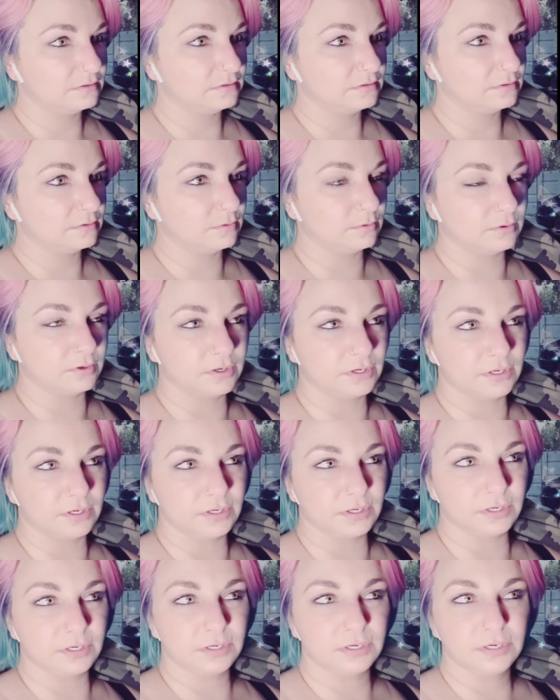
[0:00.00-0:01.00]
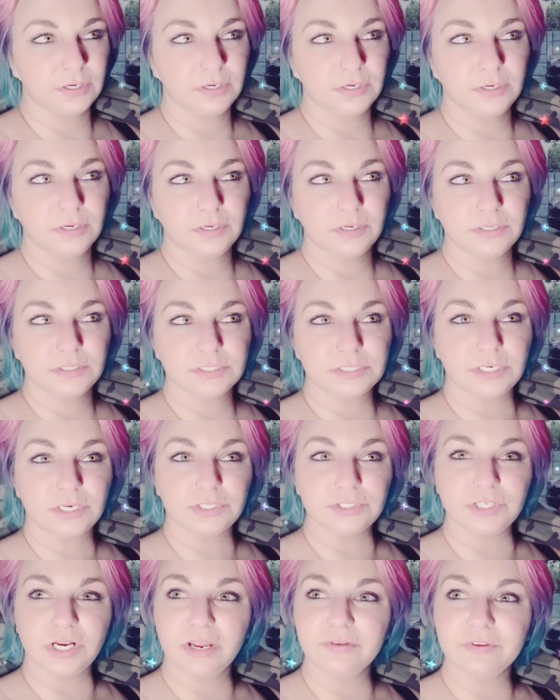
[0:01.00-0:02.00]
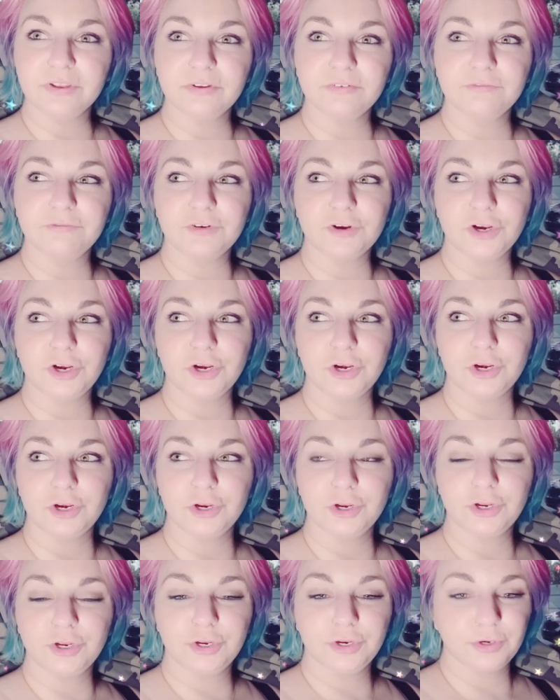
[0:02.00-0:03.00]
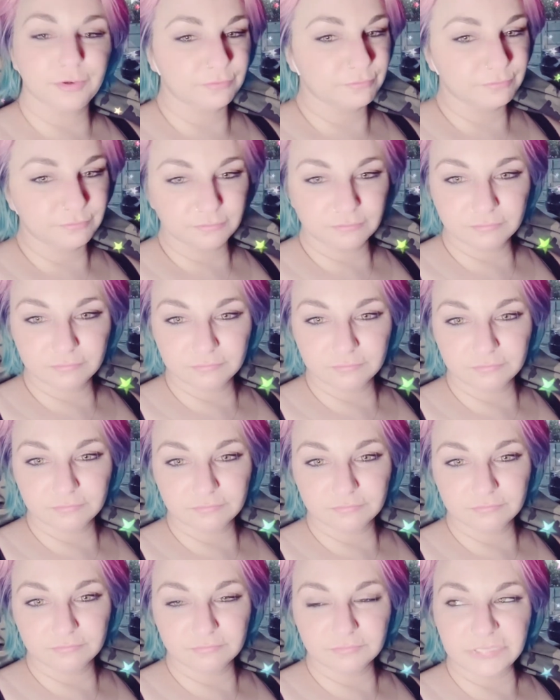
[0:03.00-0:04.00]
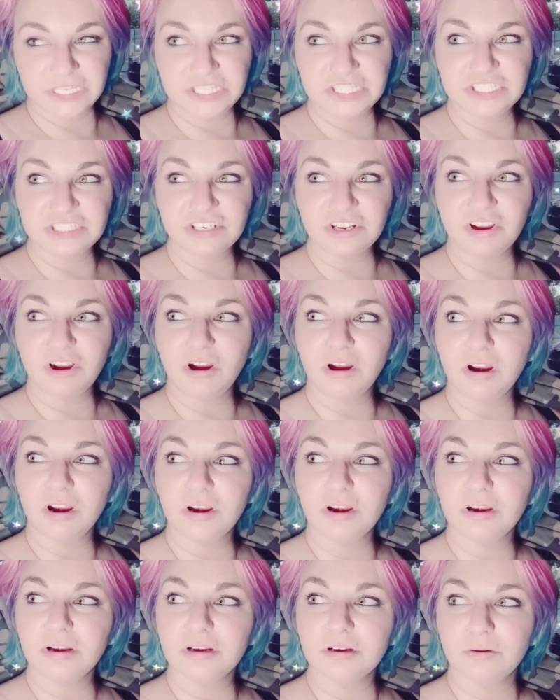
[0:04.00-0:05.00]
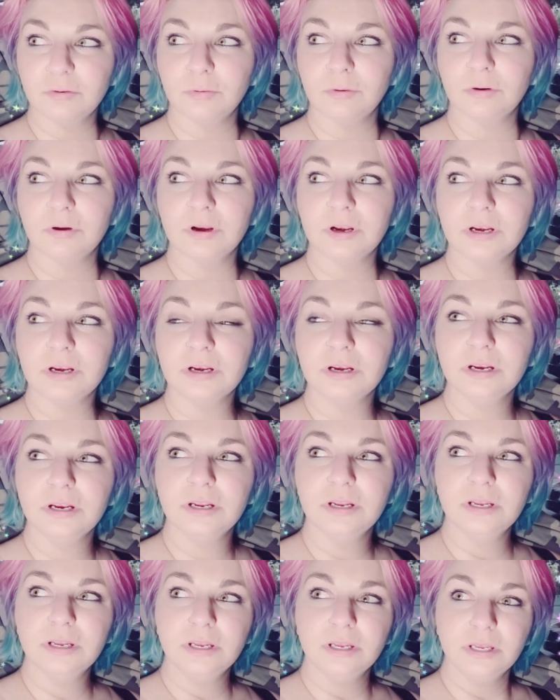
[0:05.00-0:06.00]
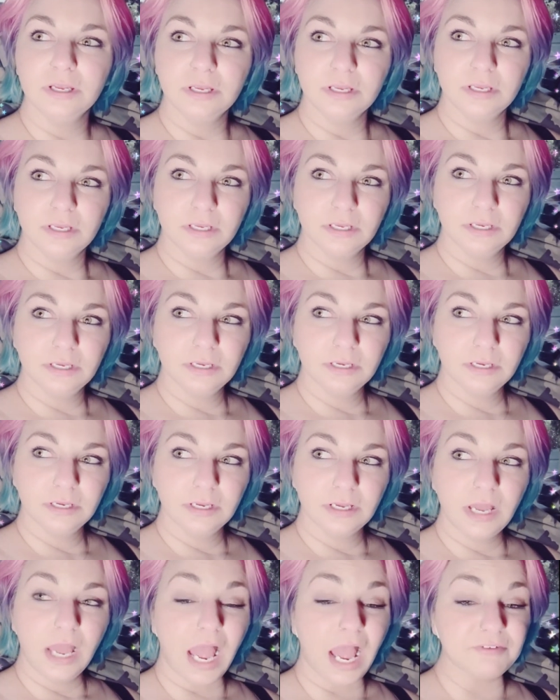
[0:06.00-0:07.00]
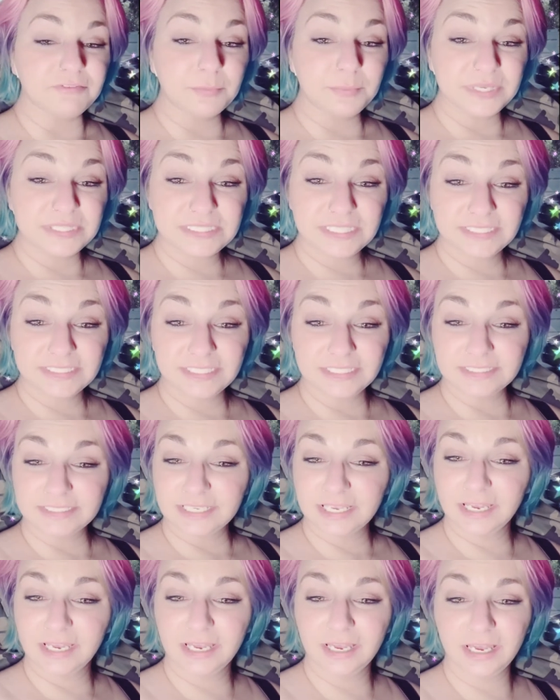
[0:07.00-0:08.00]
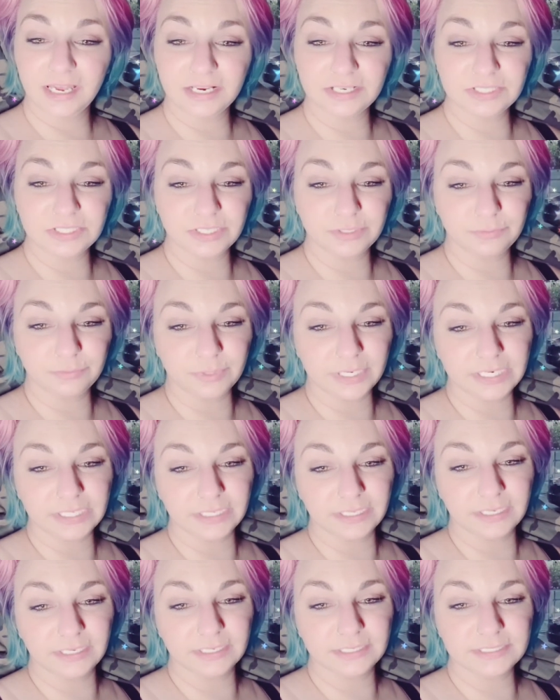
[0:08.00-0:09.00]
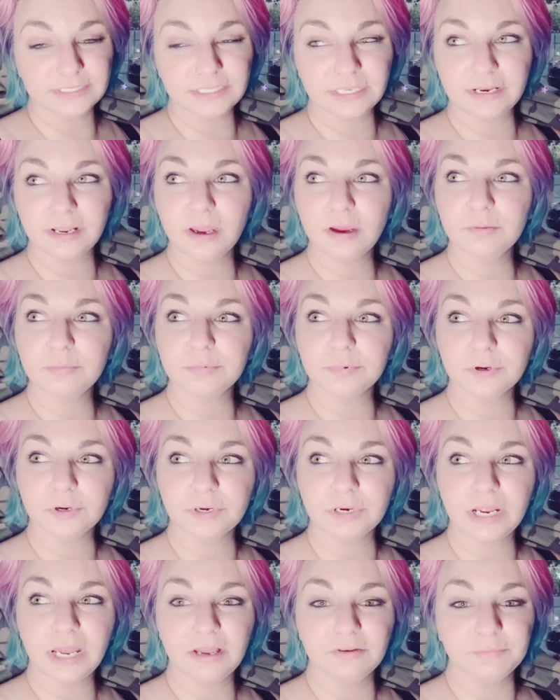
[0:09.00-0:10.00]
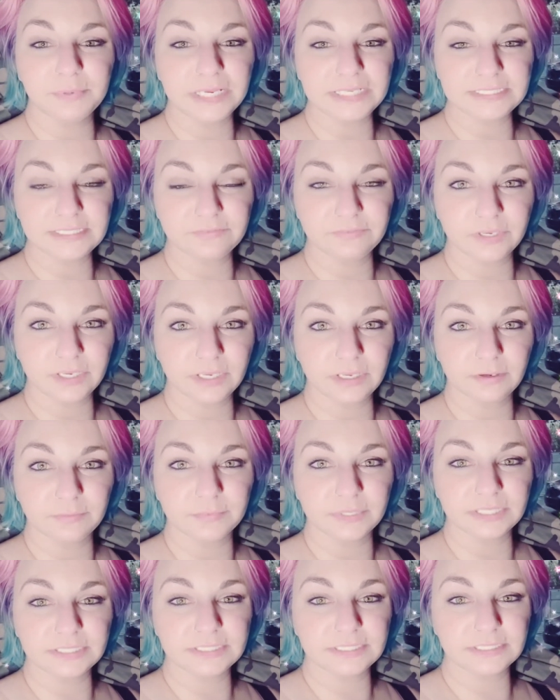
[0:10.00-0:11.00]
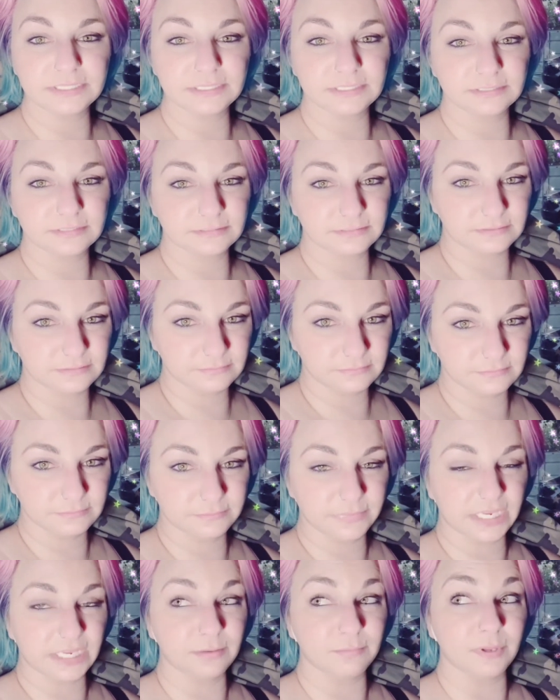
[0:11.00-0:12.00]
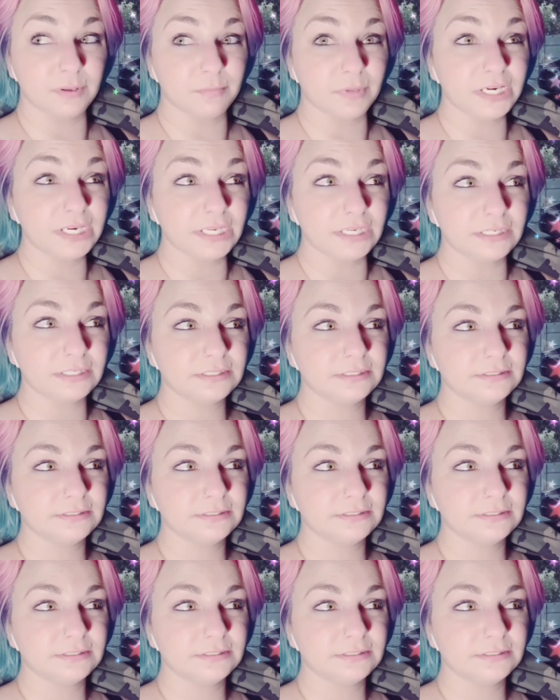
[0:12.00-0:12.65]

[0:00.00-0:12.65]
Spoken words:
or start driving for Instacart or have a business that's actually readily set up or have passive income that's making me money.